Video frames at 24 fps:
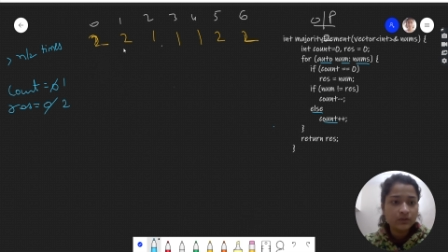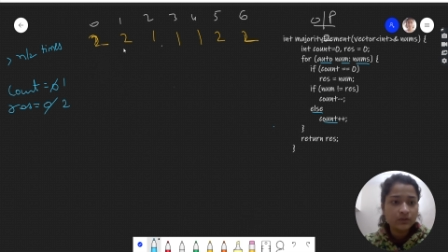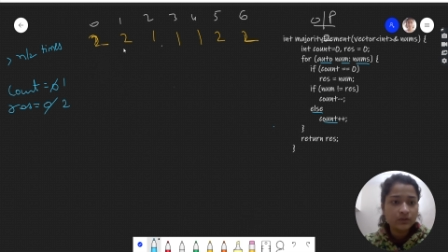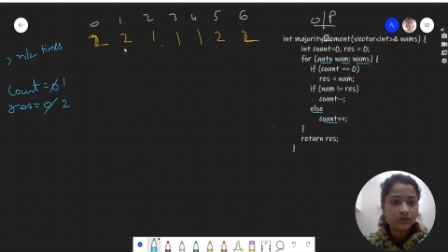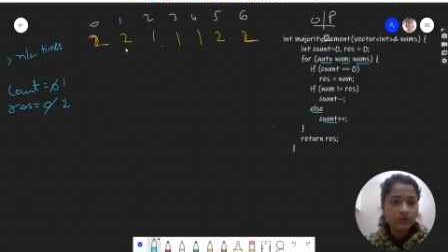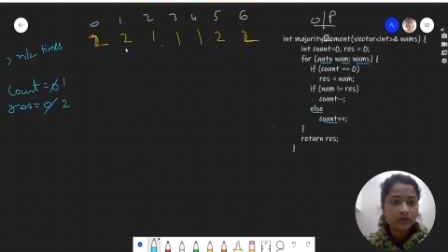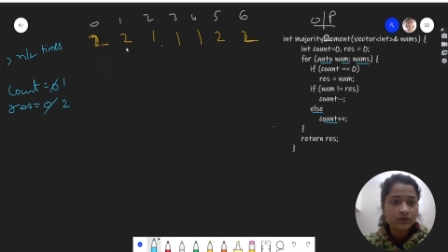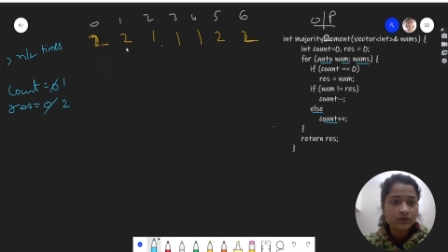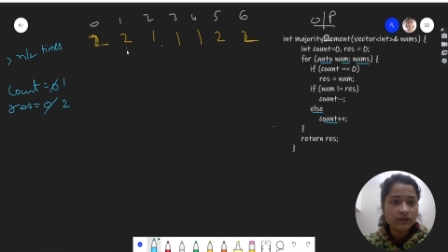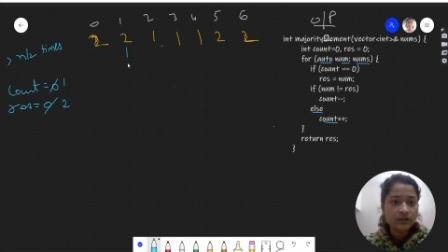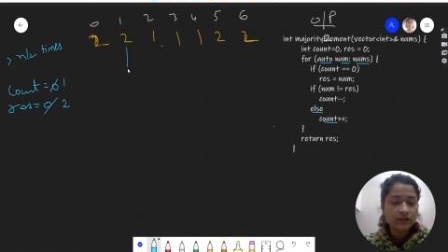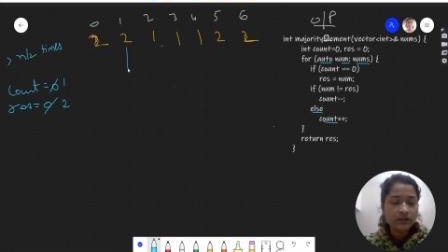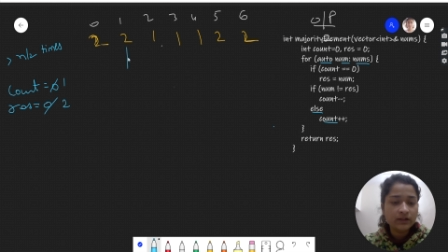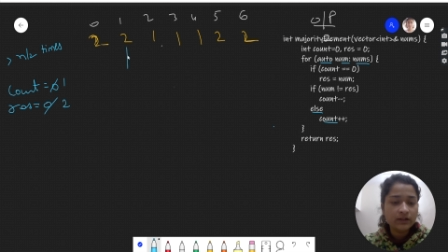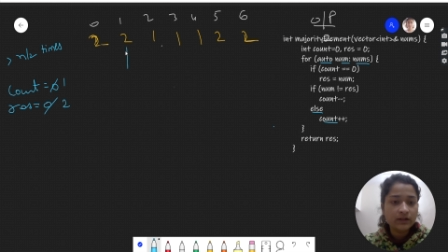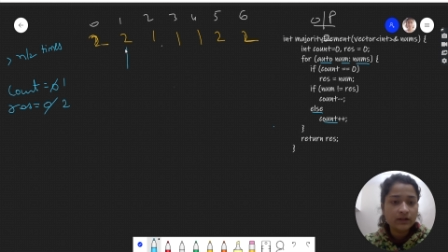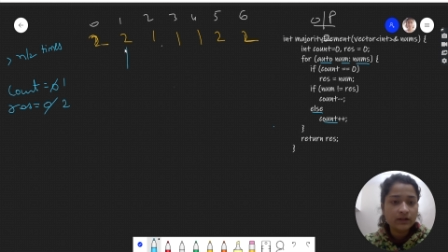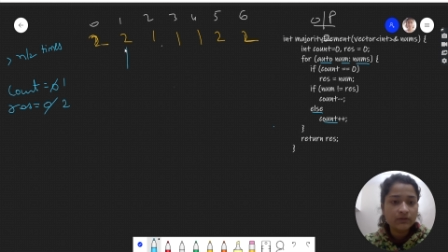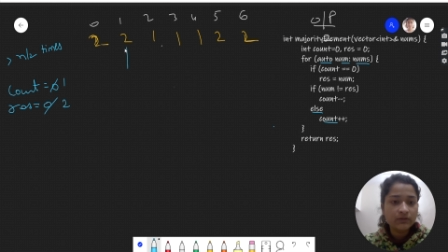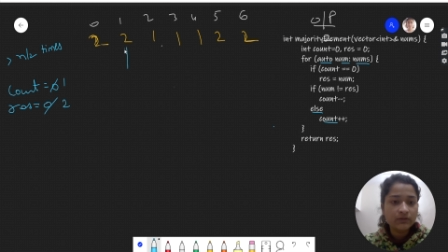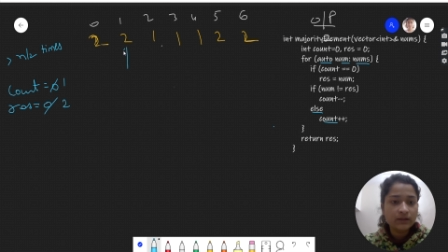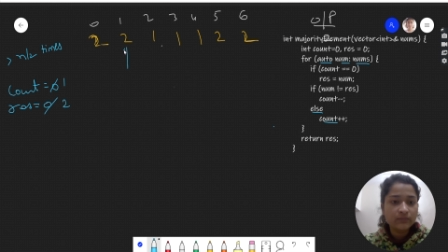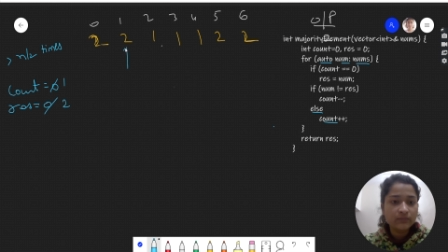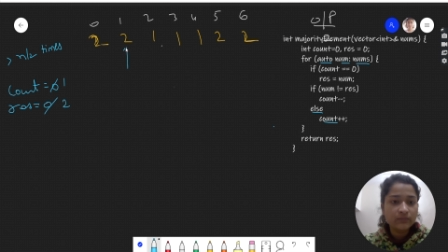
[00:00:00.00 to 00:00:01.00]
over here now
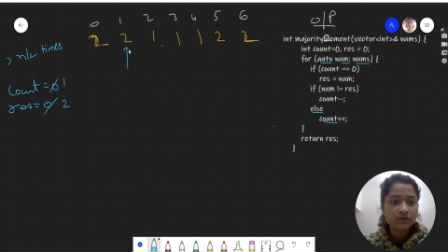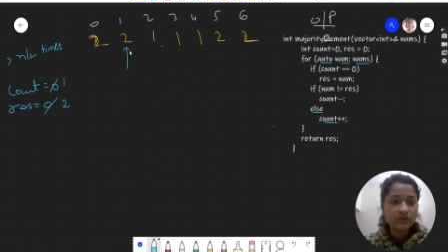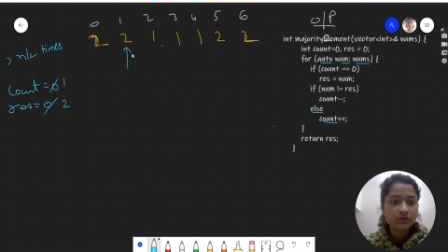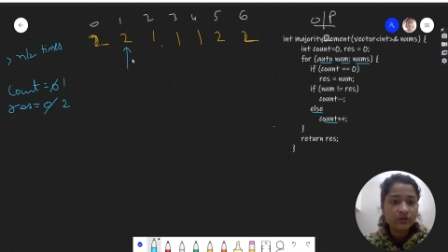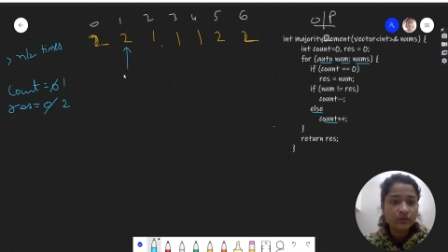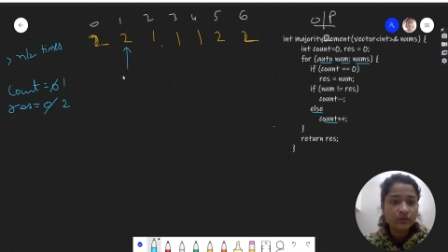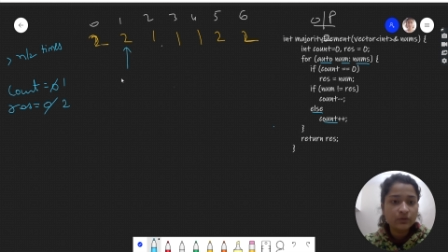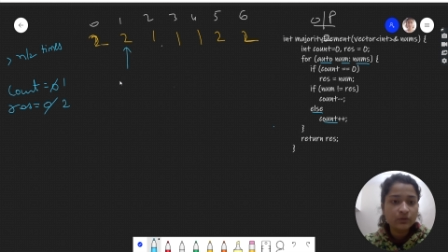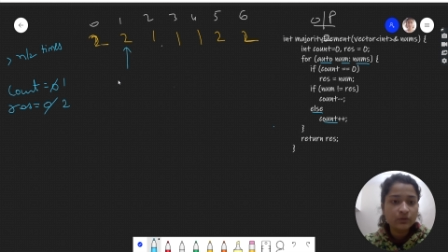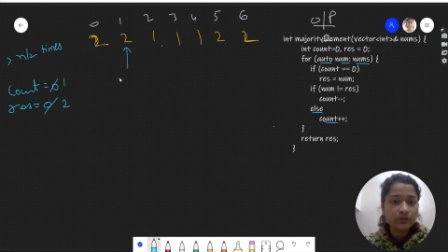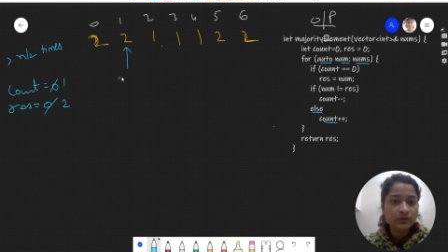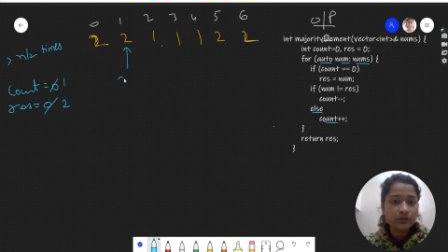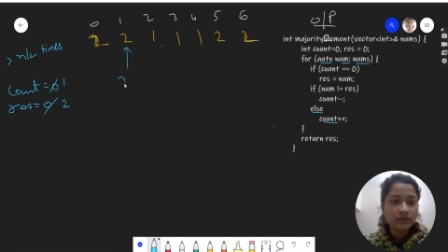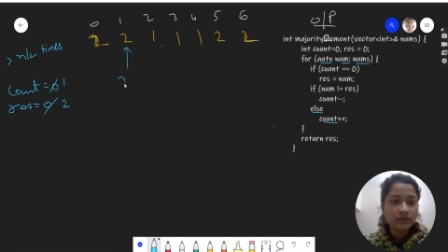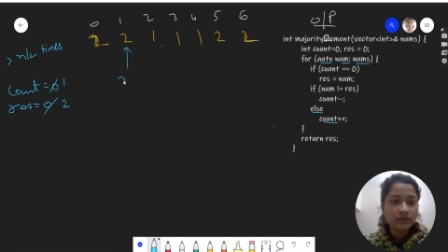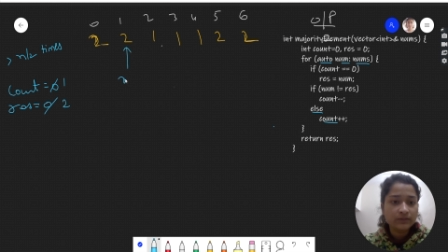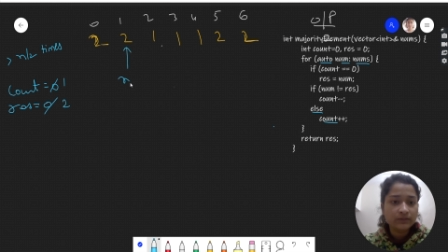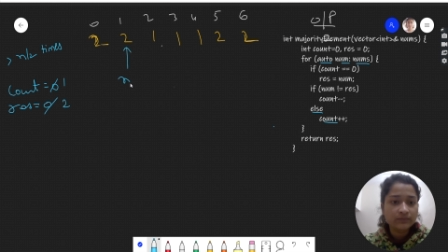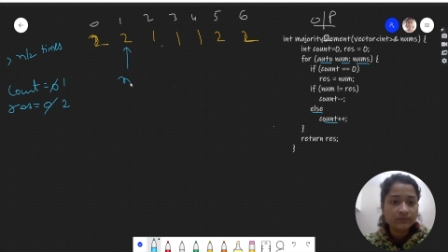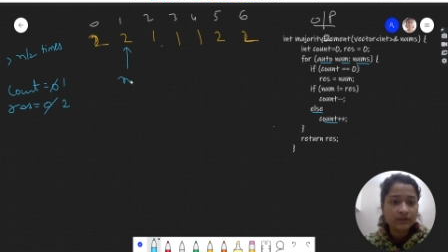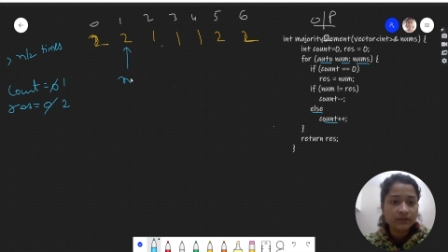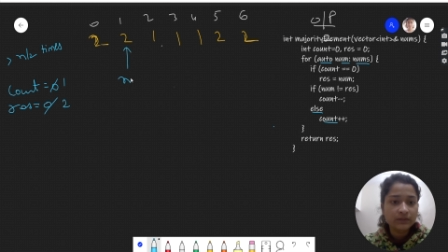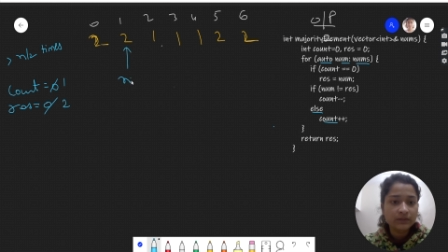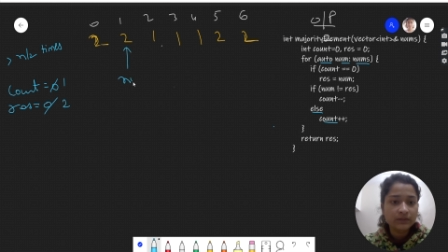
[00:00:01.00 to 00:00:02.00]
num will go to here.
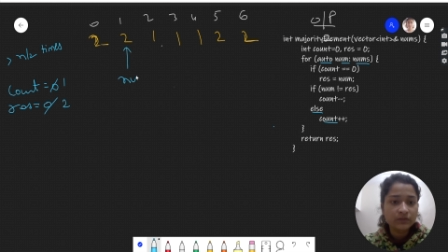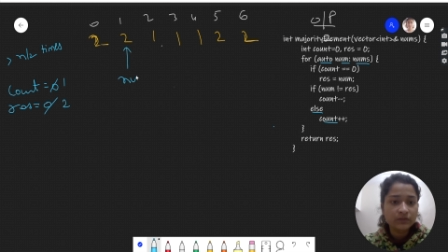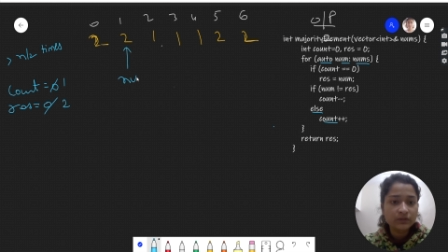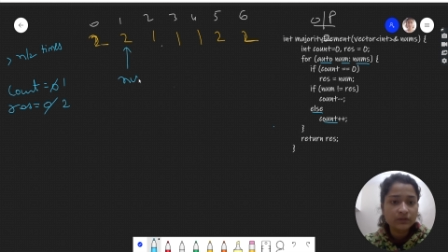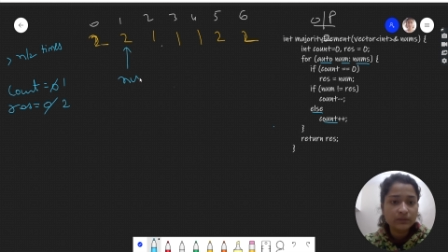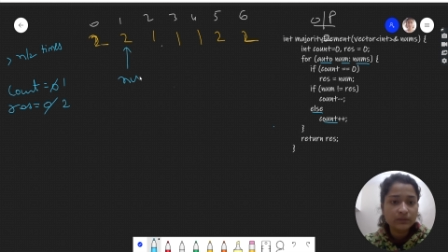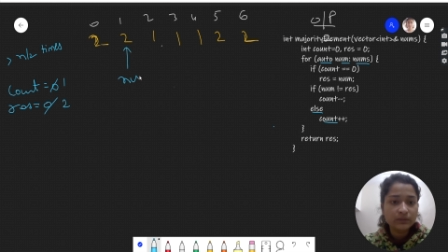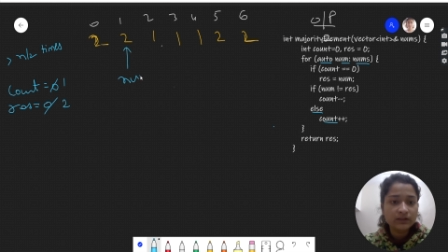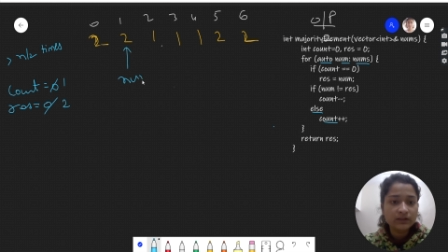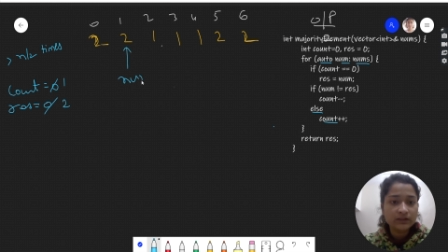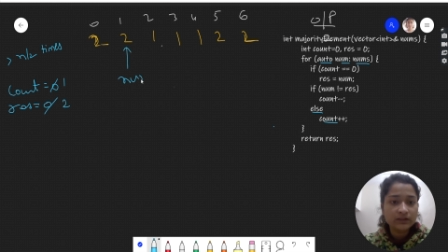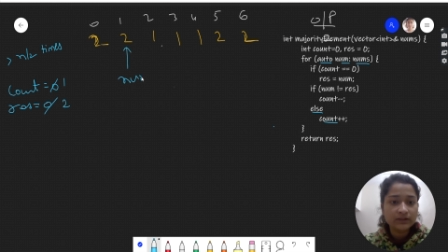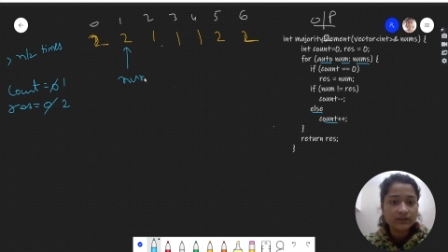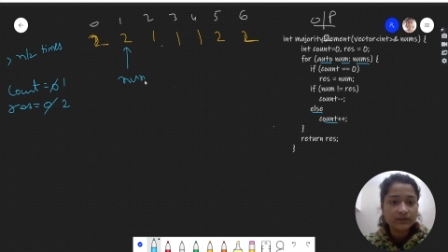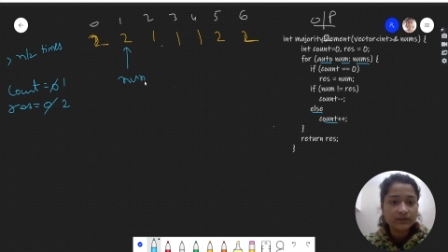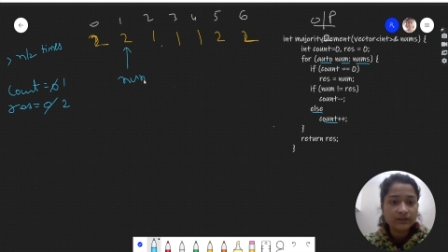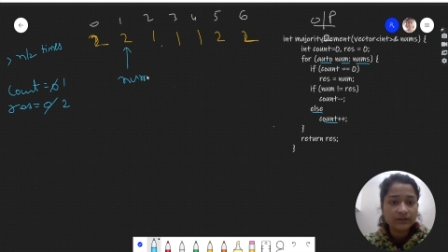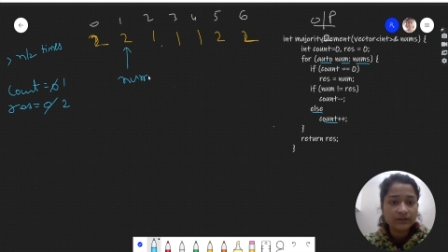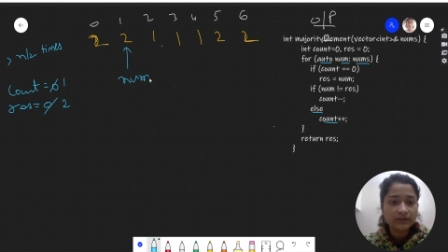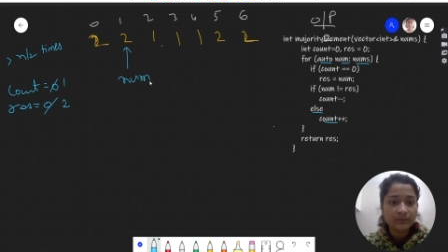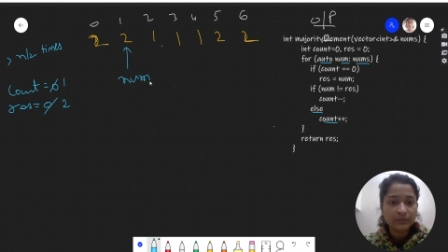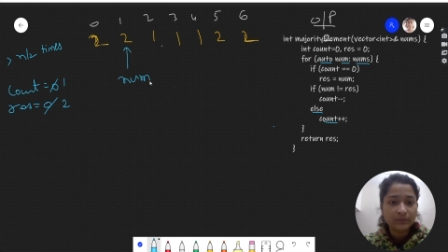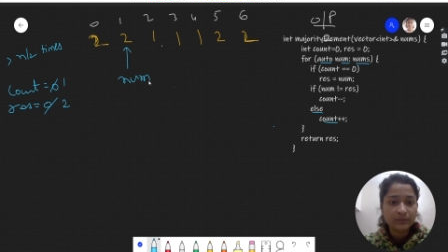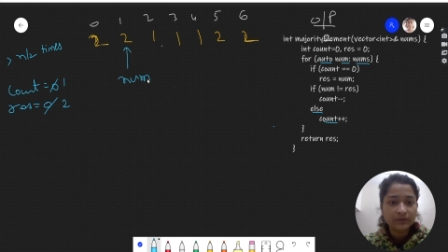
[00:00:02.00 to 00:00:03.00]
Num will be this
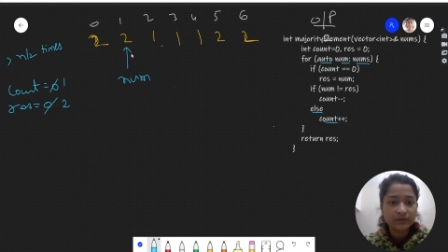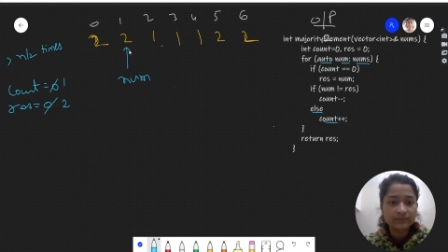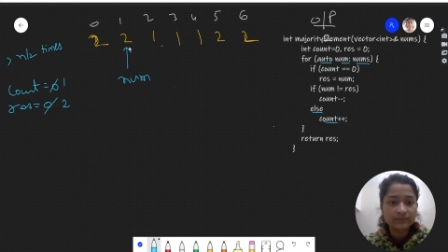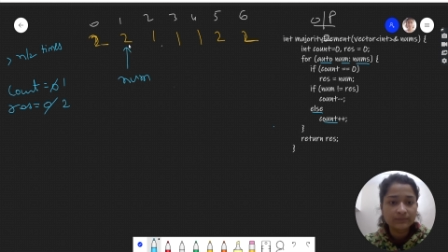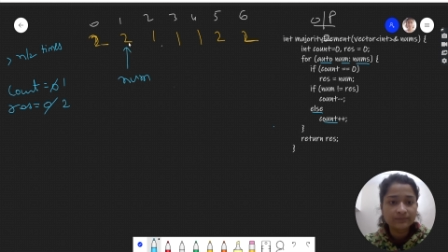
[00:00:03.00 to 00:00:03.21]
number.